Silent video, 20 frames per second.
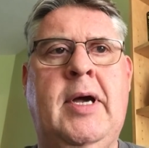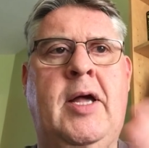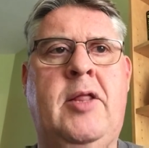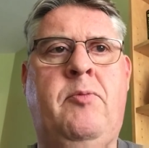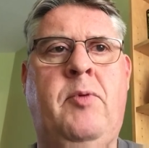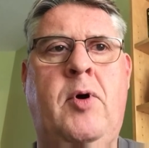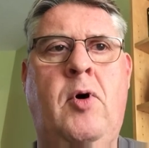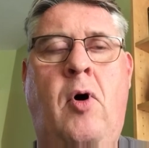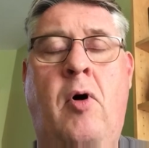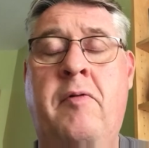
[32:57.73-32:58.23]

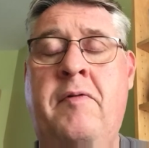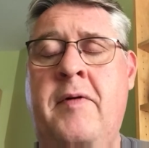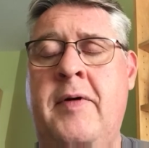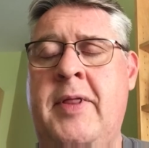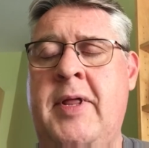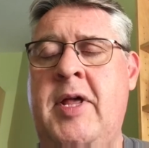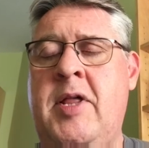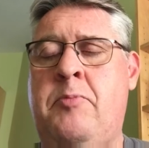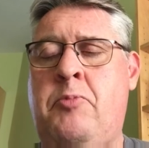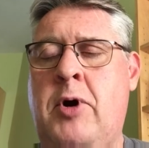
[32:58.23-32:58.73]
as we offer
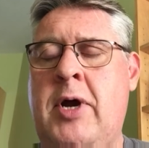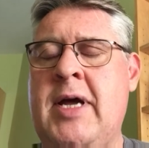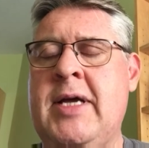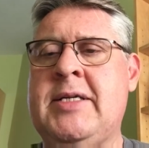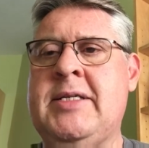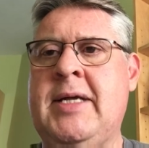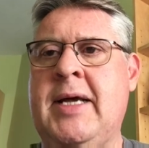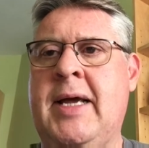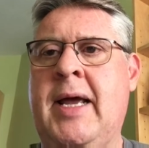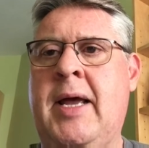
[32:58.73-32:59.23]
these
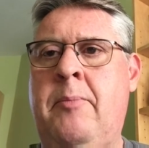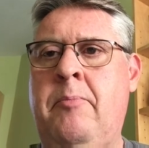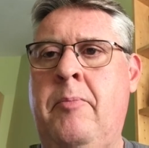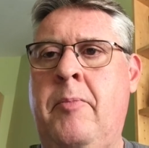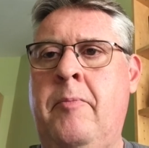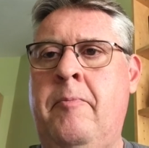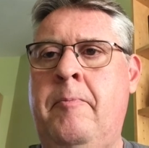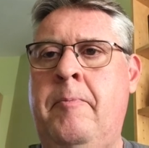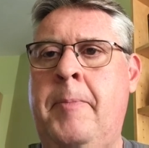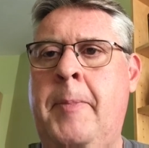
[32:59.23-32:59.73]
prayers to Him
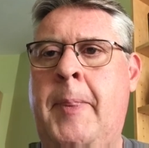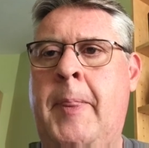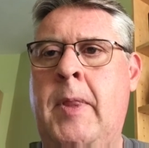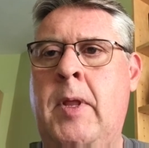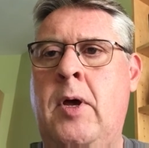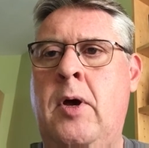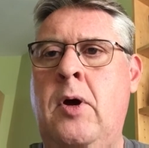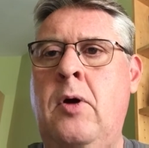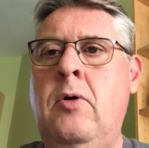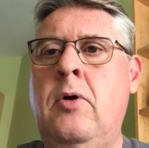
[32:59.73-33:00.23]

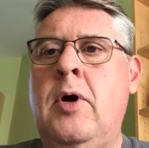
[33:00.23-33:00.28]
who